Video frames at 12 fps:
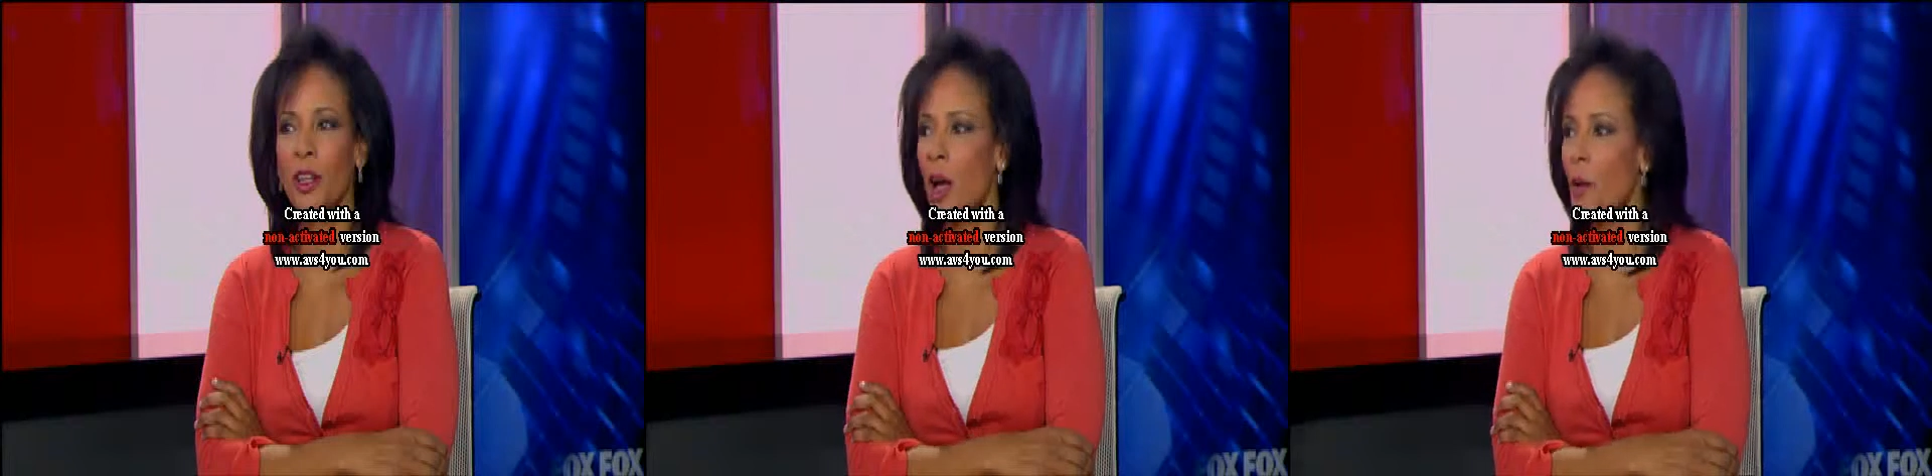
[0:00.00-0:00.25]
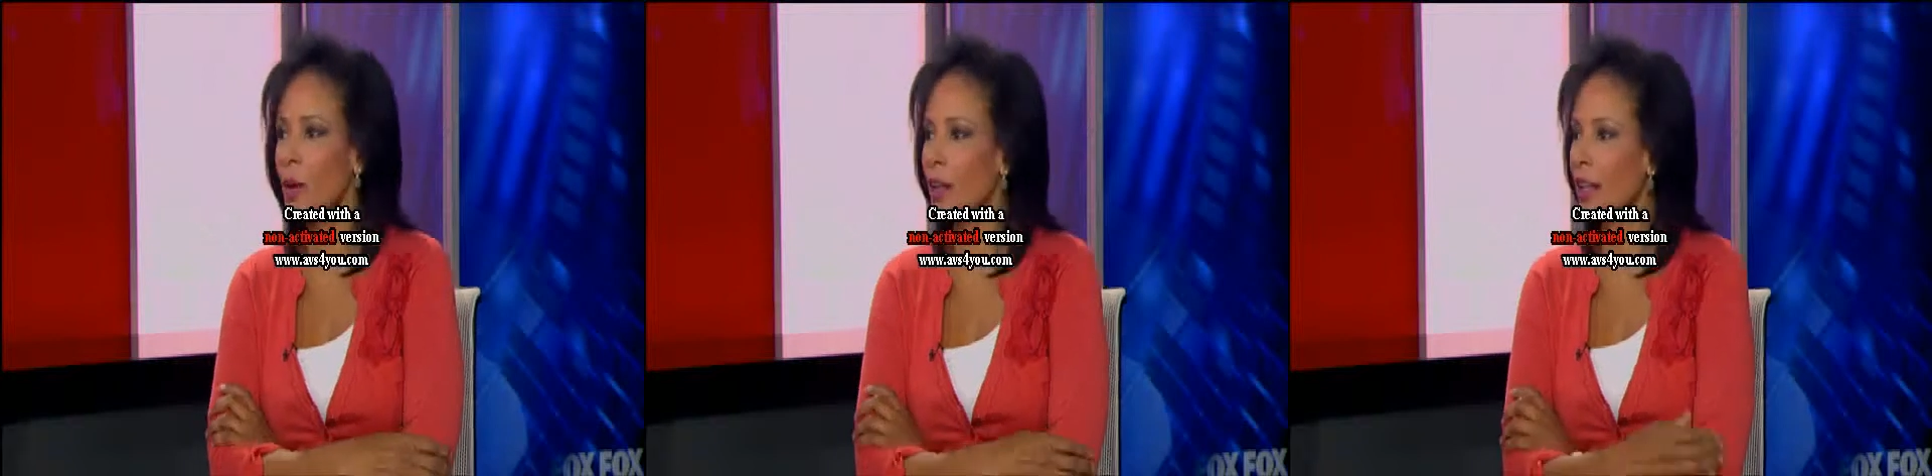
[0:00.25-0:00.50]

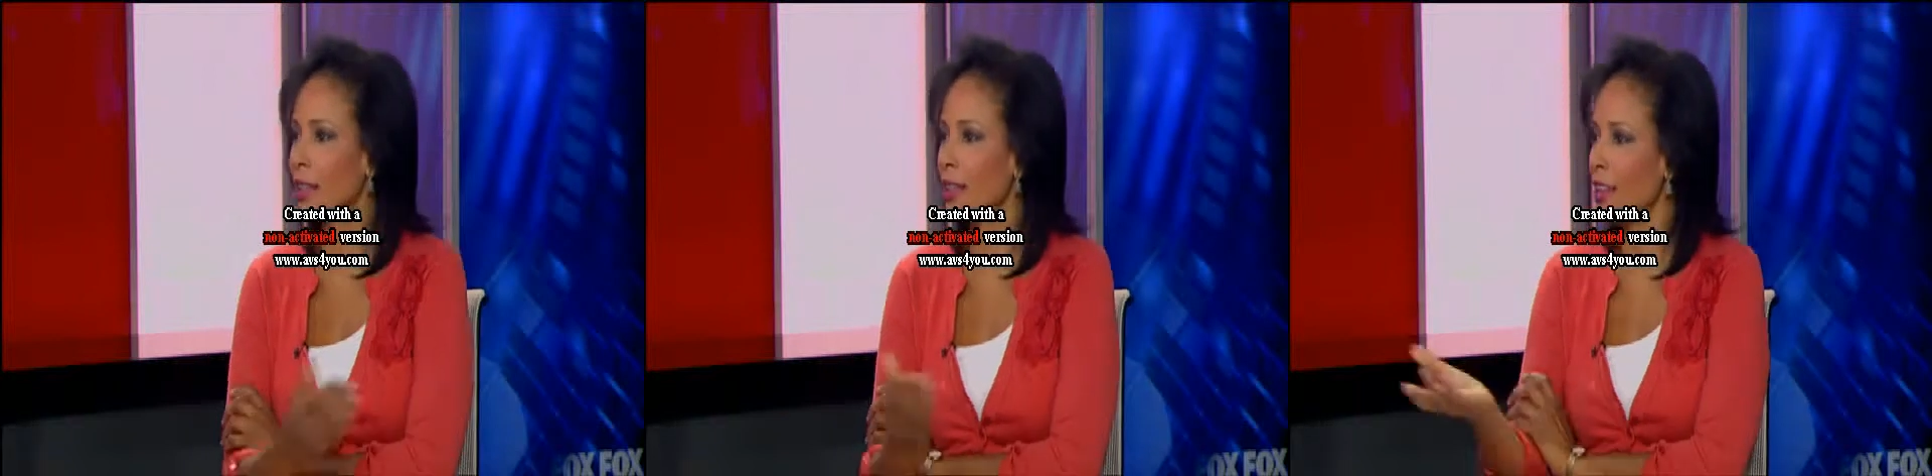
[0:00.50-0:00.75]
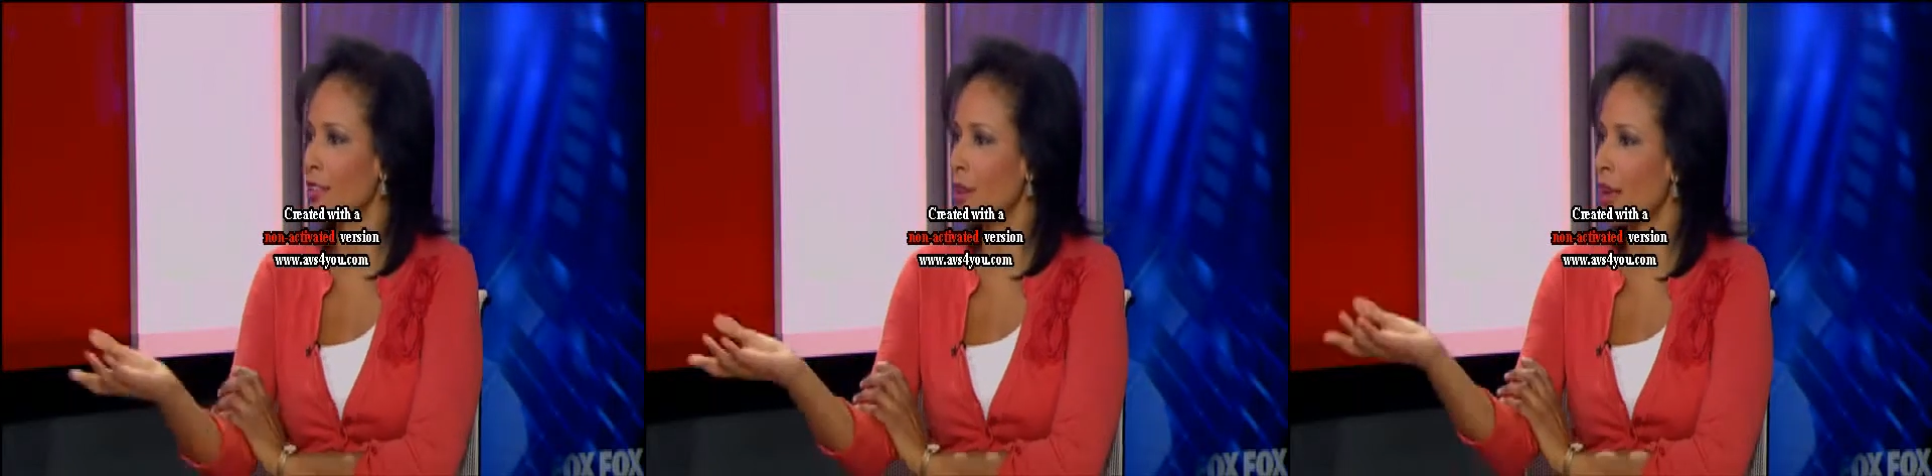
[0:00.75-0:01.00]
I want to get
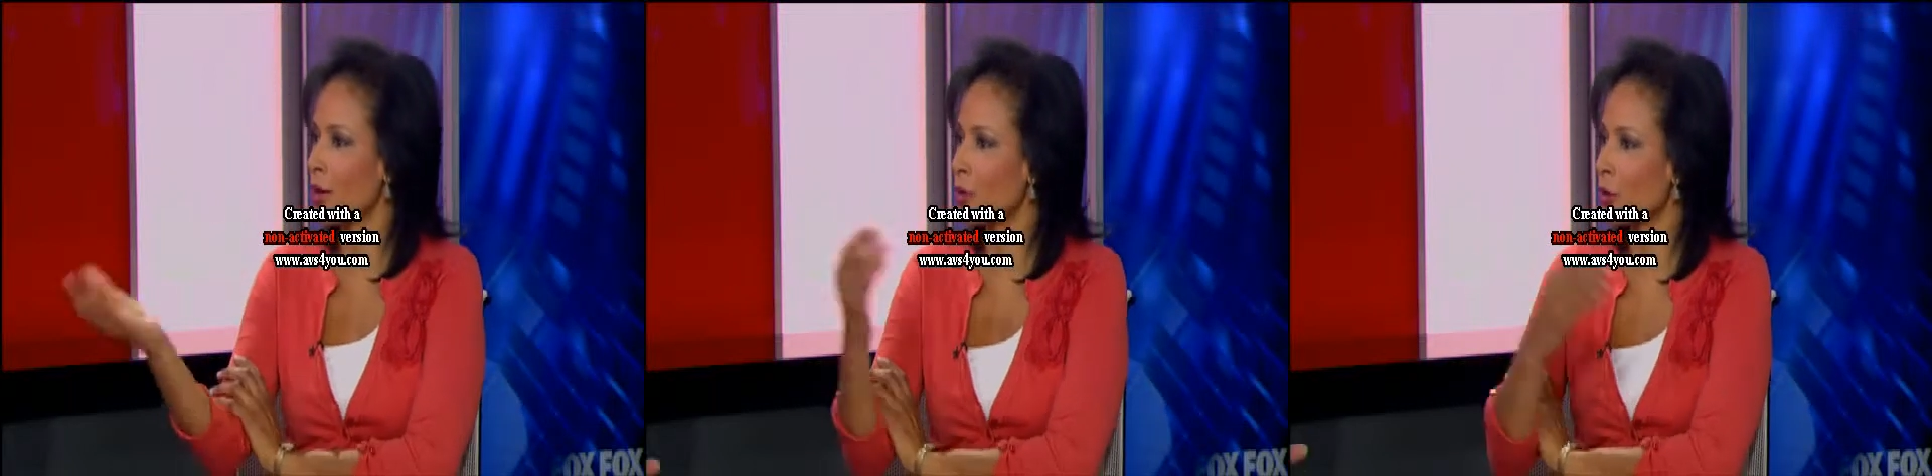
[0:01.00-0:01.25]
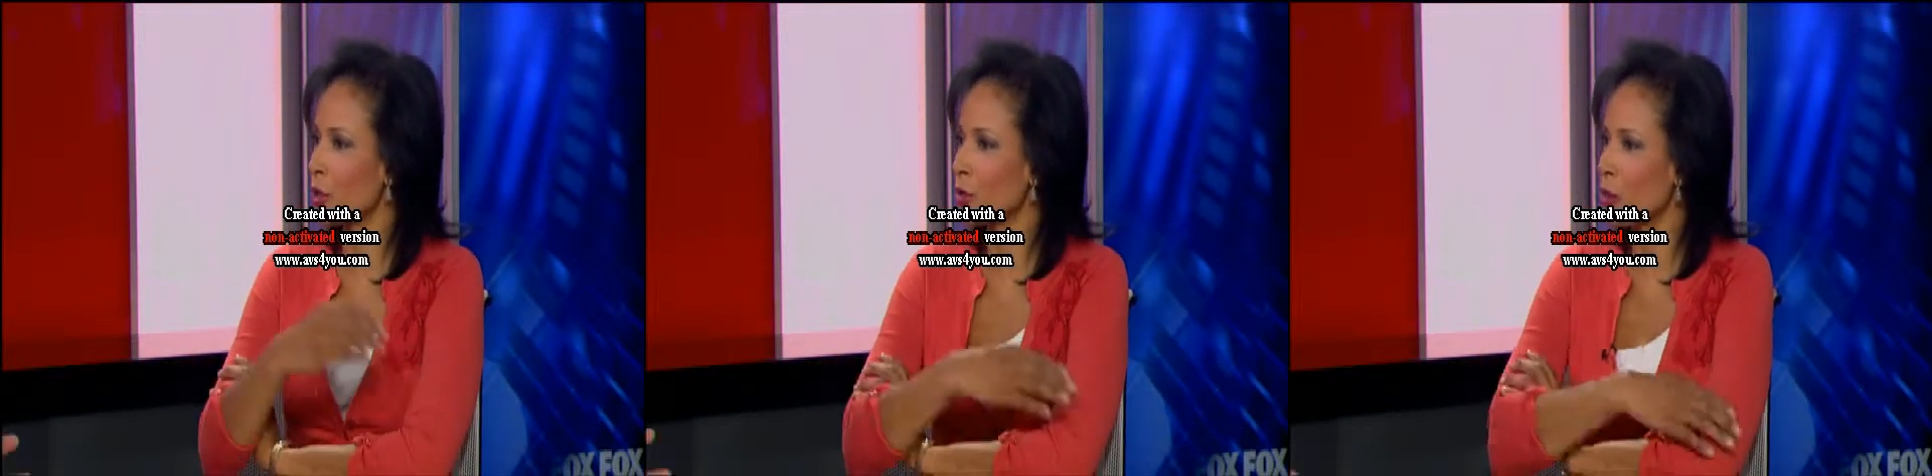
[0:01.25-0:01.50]
last uh,
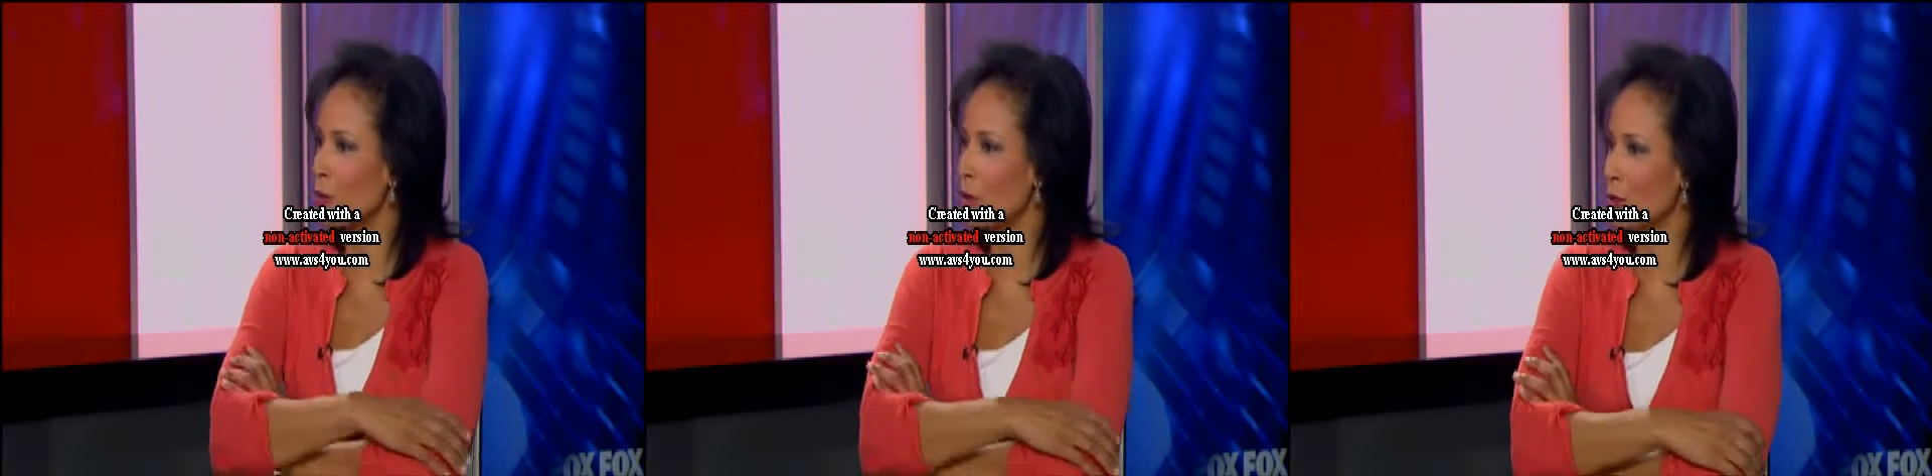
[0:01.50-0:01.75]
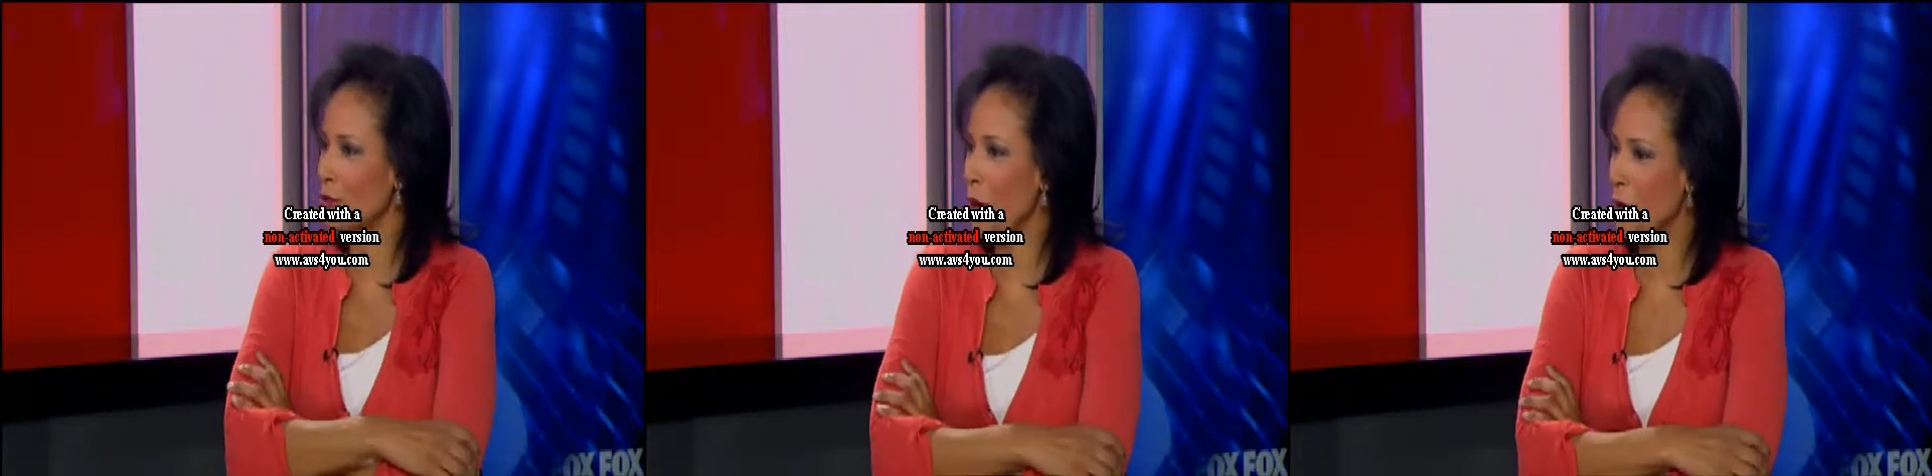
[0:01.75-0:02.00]
words from
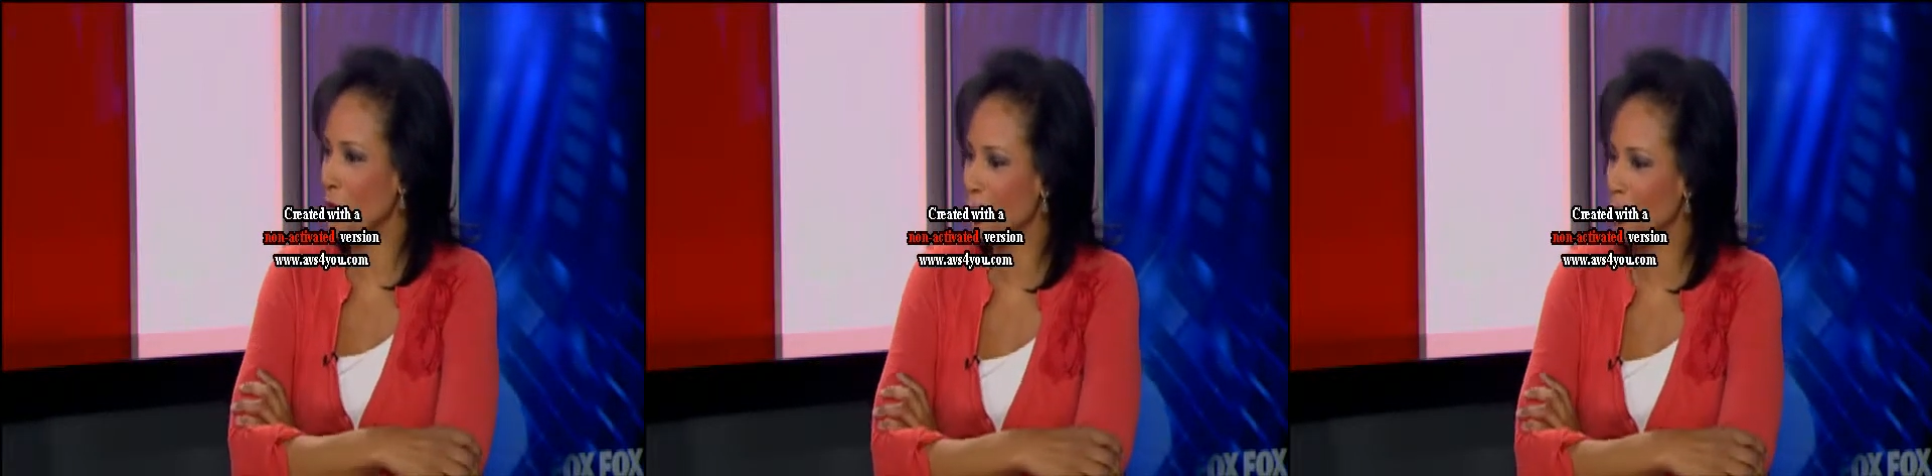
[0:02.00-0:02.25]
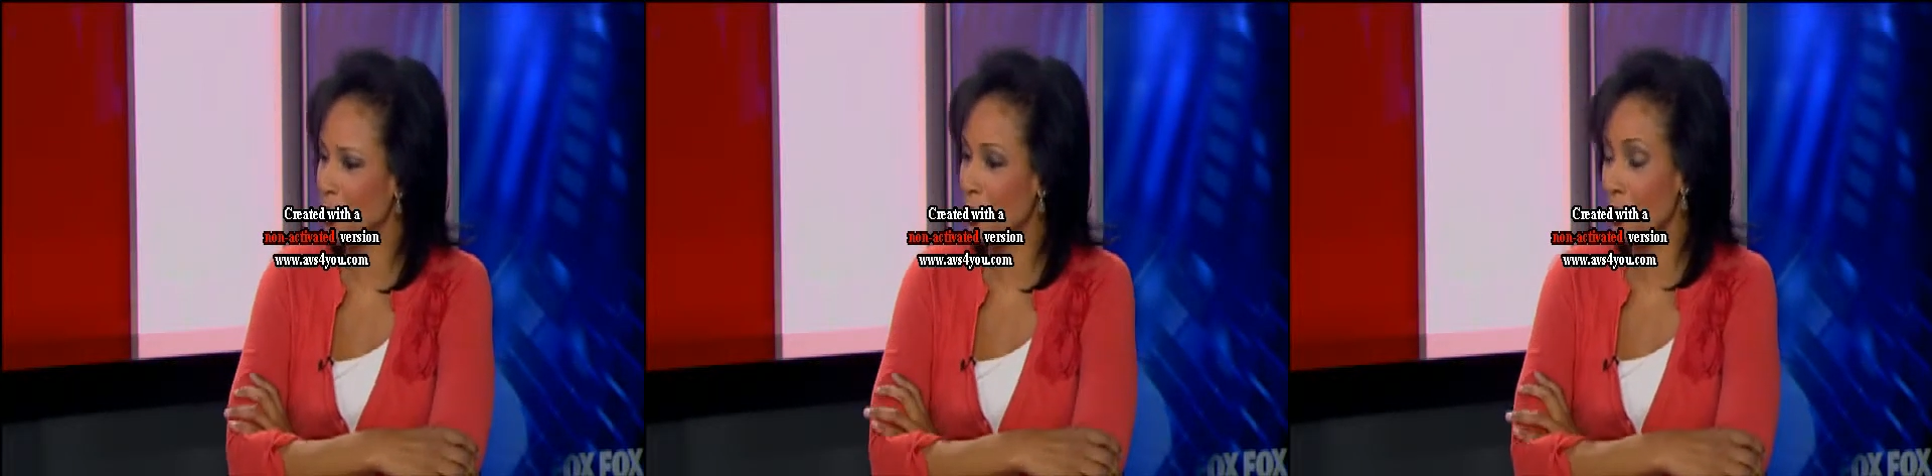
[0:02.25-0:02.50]
Richard Fowler
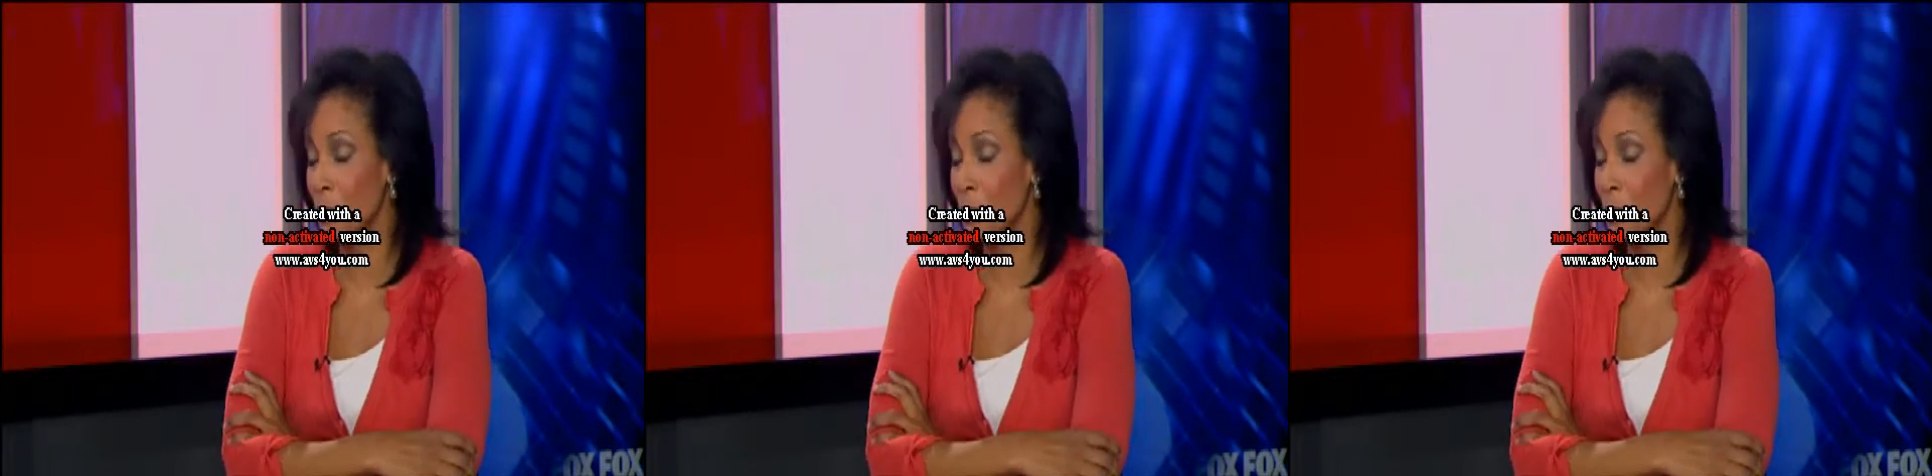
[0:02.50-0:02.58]
over here,